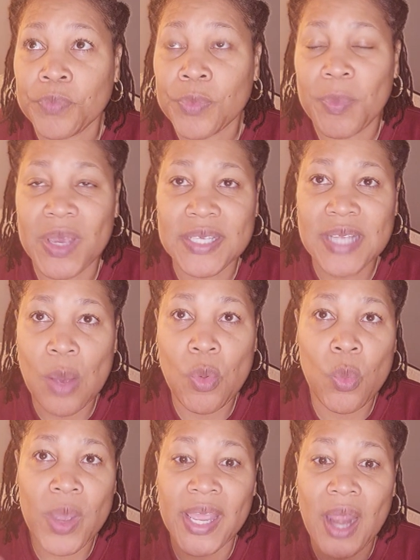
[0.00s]
because I will
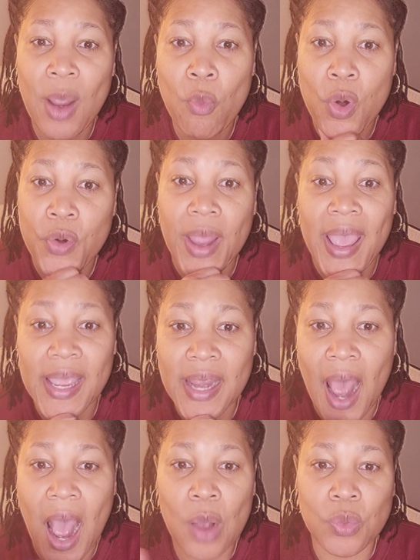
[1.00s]
work 8
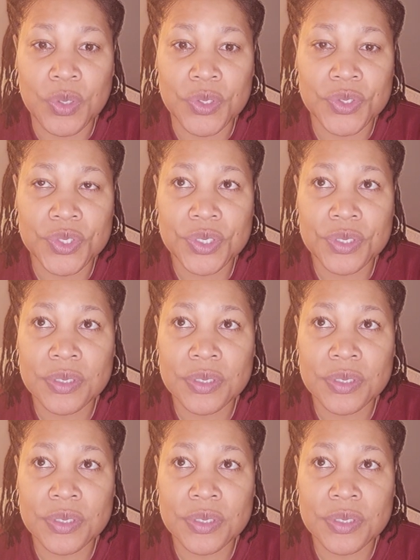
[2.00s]
hours,